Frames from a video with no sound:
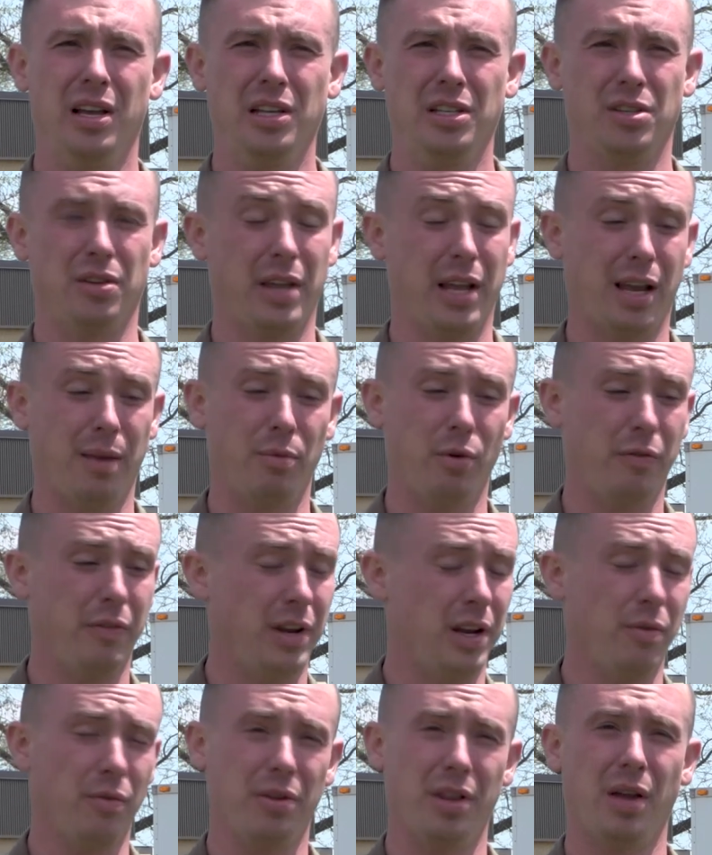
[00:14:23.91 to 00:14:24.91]
So they can move
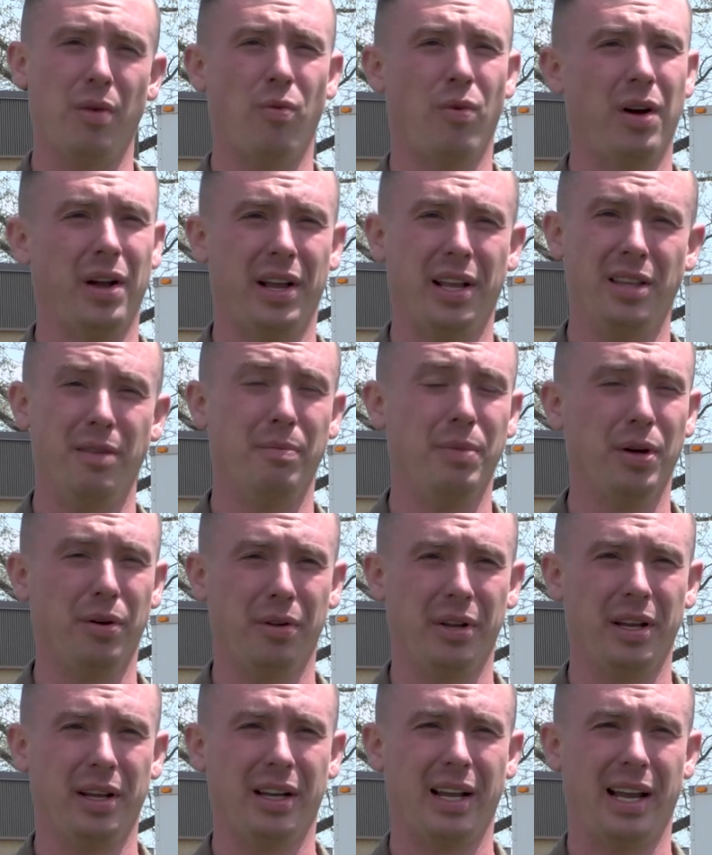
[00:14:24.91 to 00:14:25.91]
anywhere they want in the
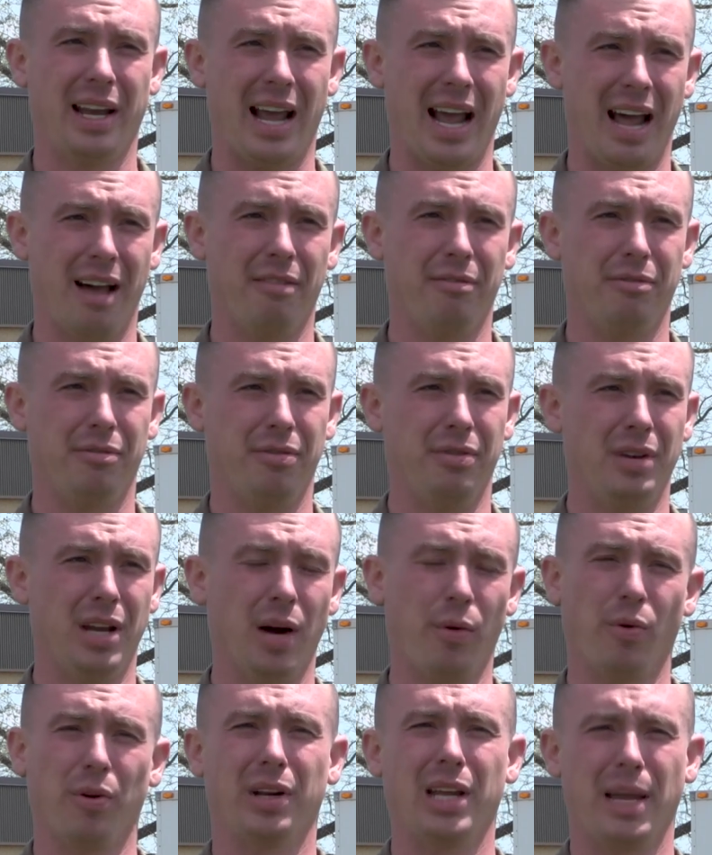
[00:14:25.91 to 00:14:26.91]
building and have
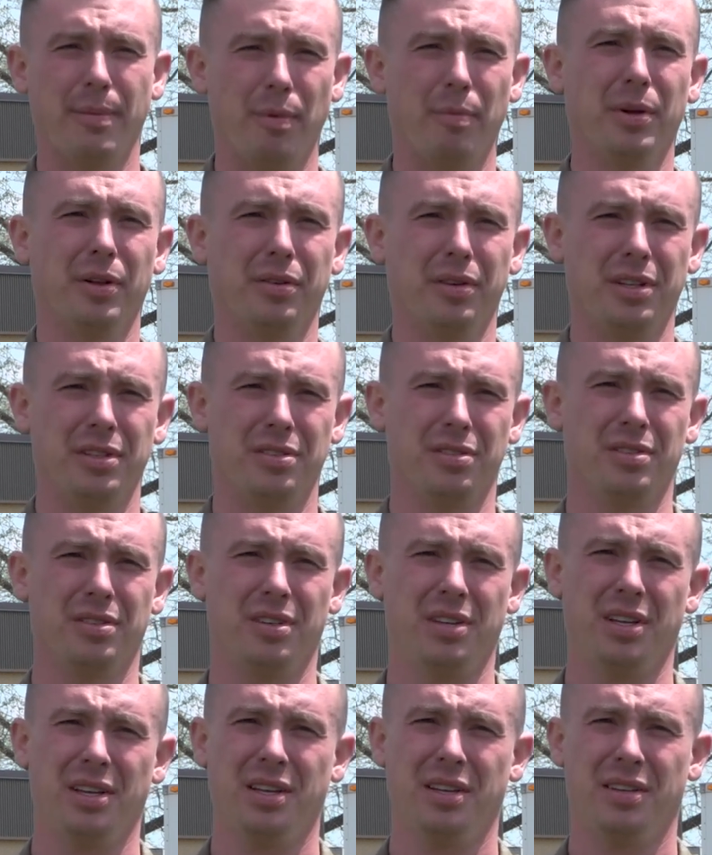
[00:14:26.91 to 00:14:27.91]
network capabilities
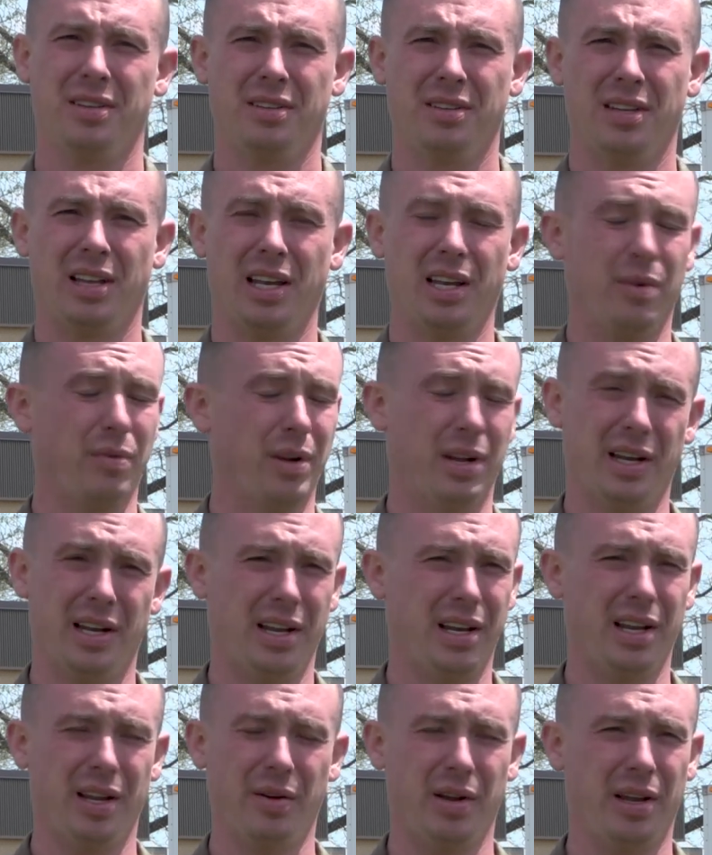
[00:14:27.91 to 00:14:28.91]

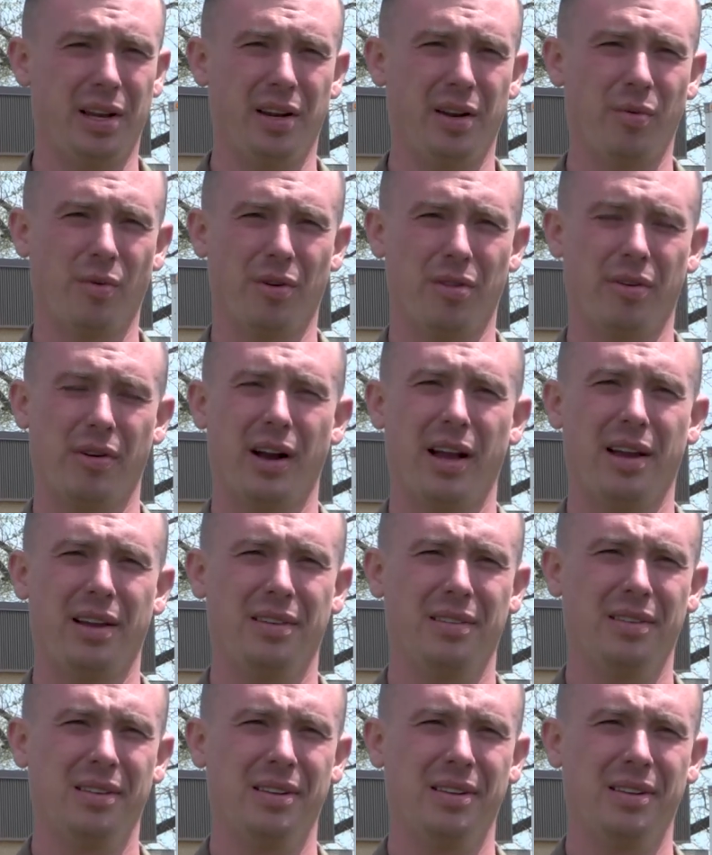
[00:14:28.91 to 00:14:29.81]
anywhere they're at.